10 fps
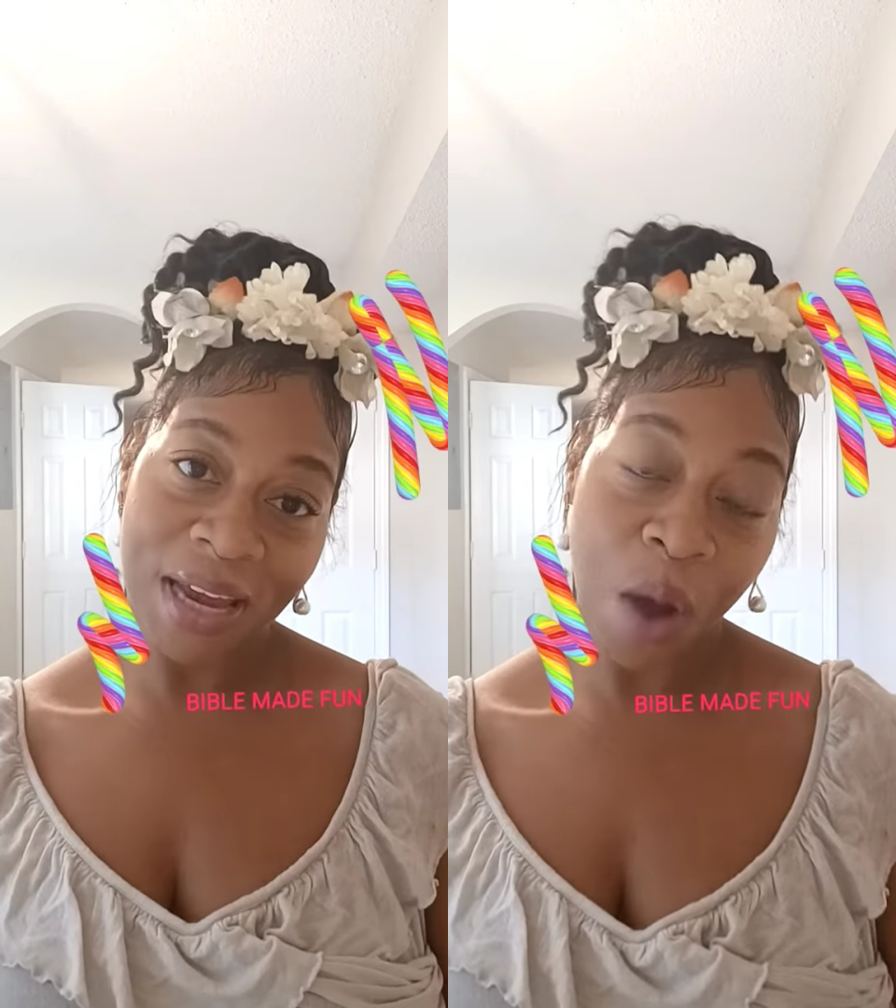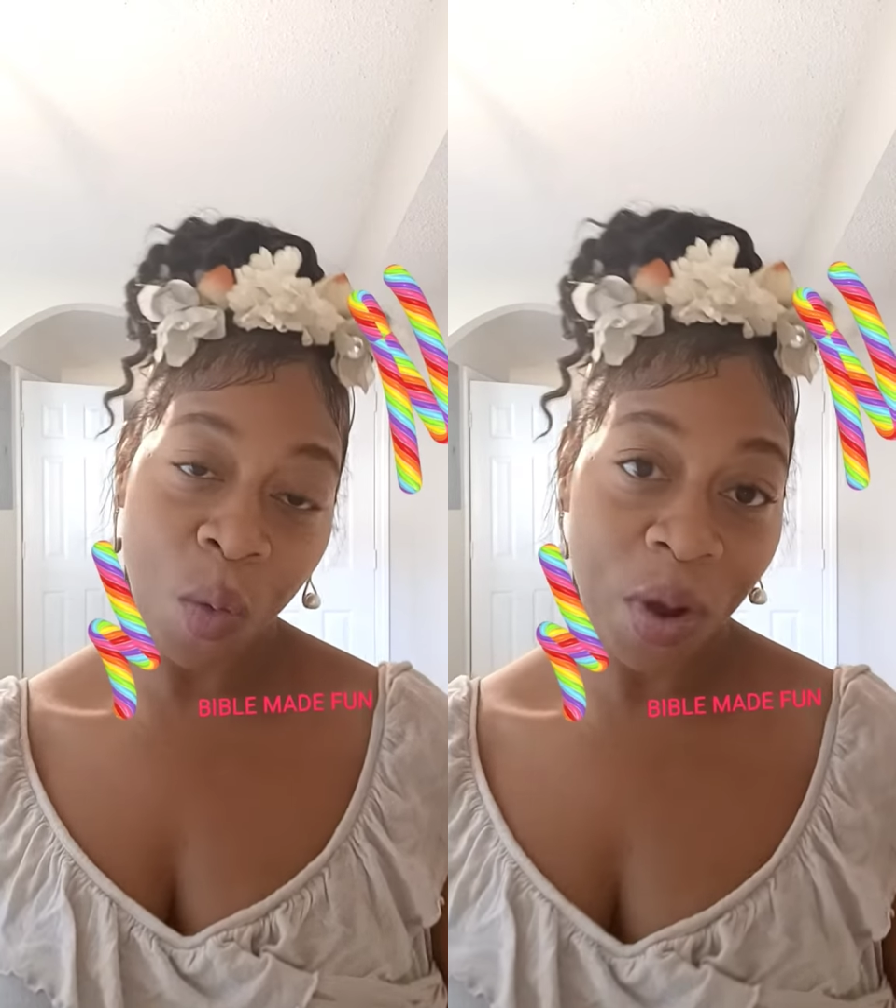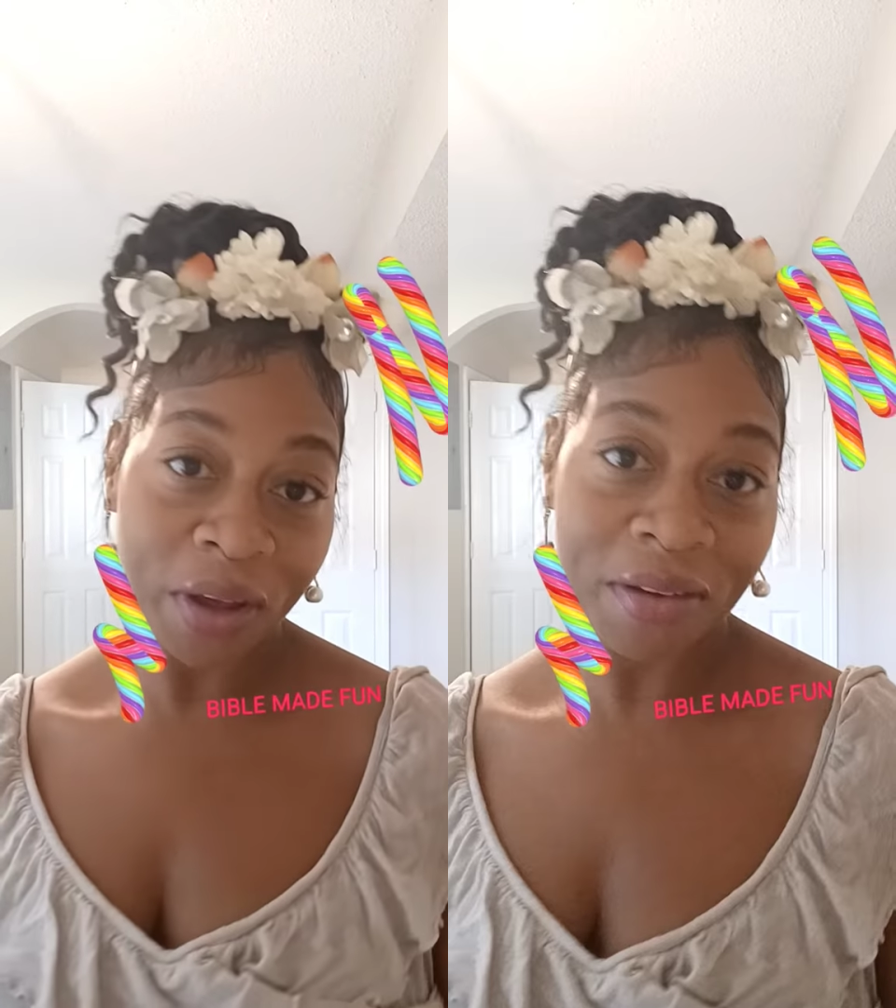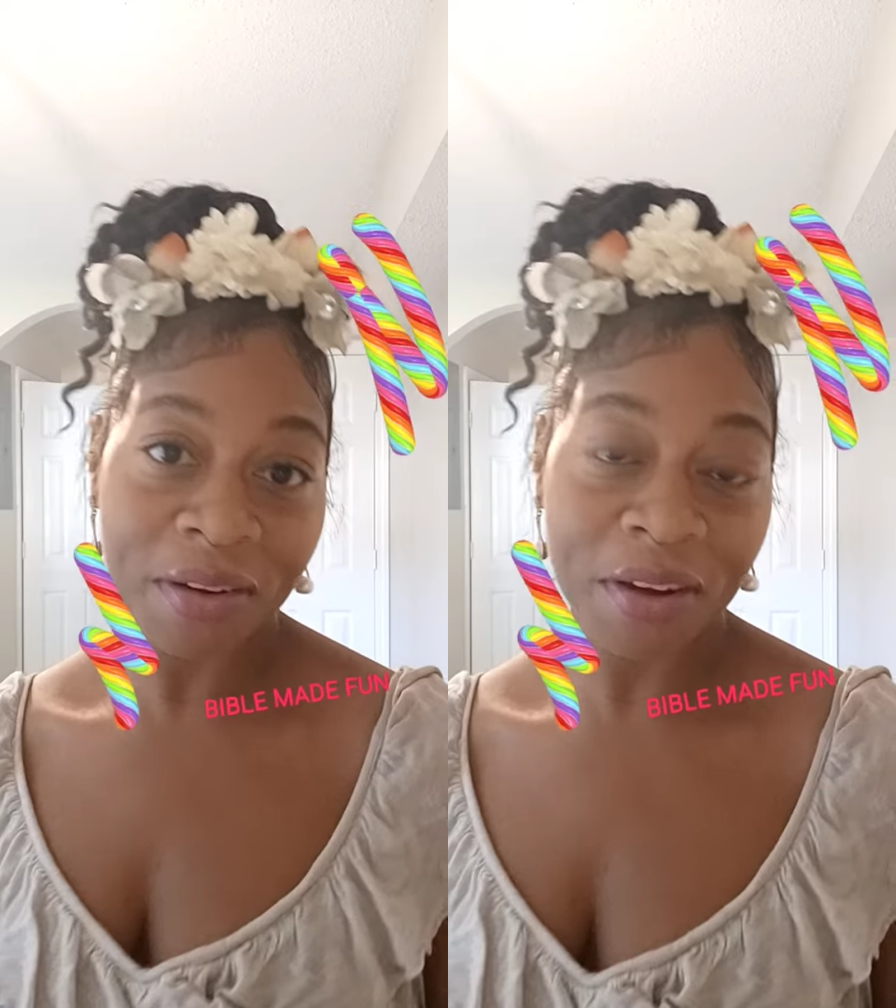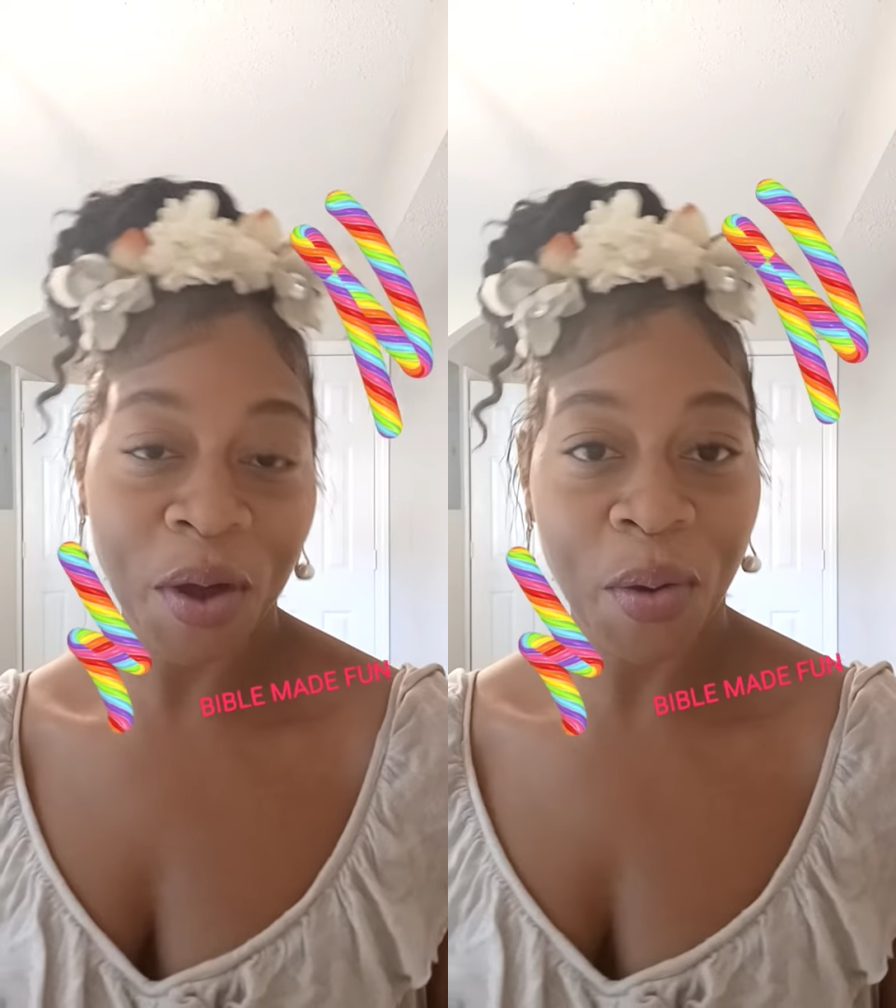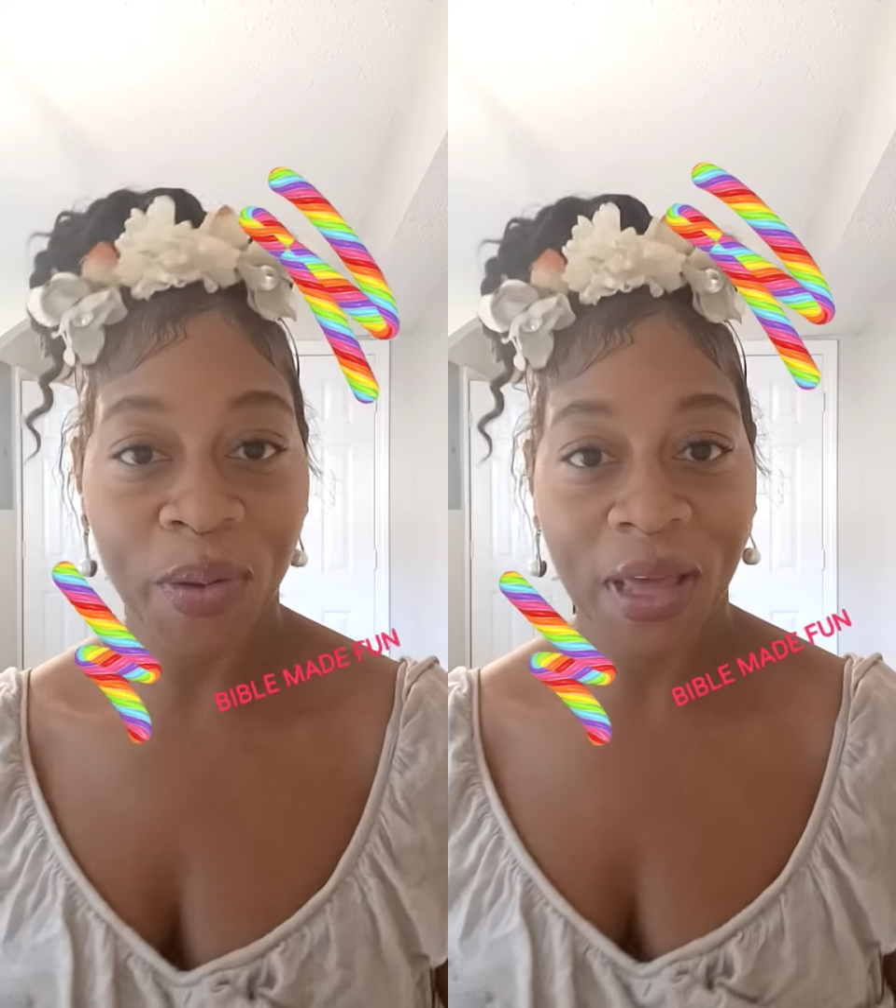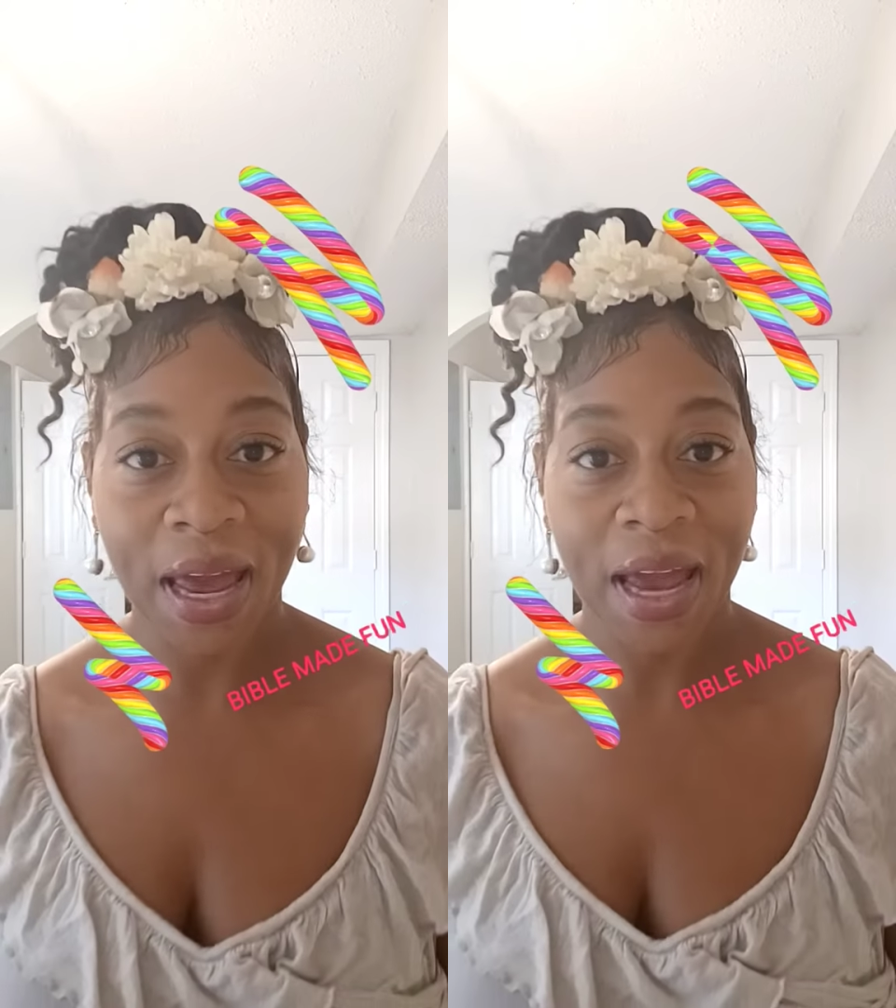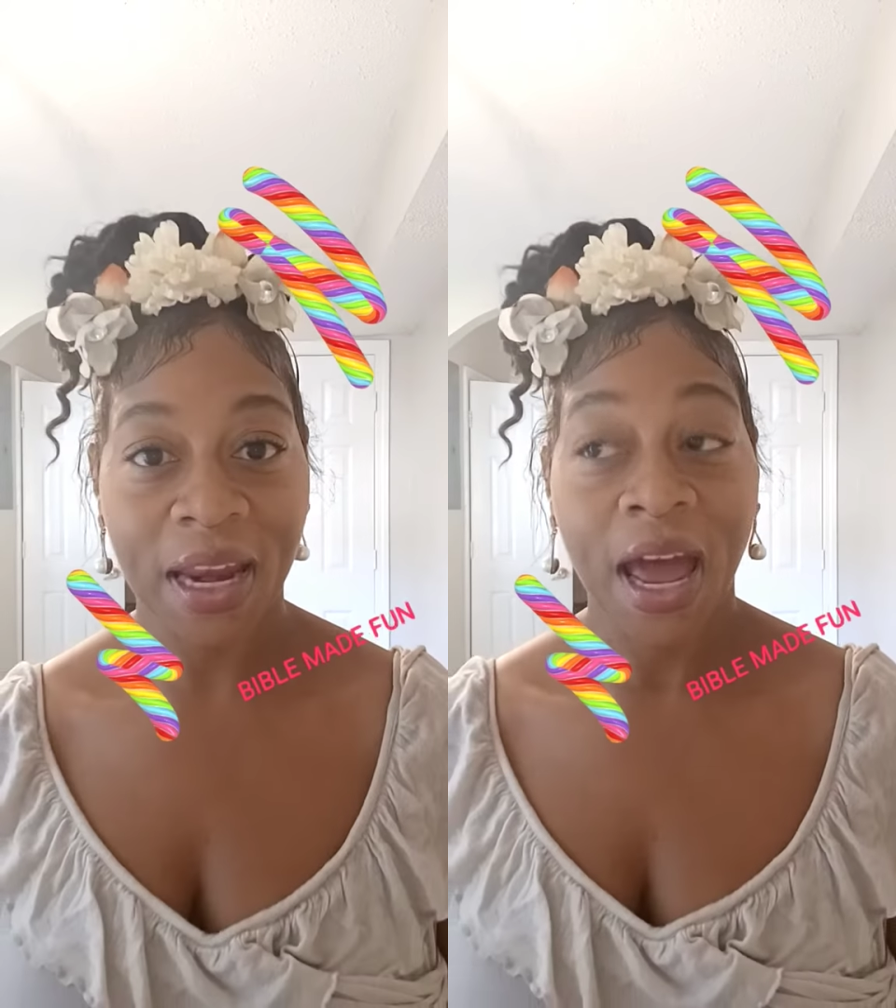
I want you to know that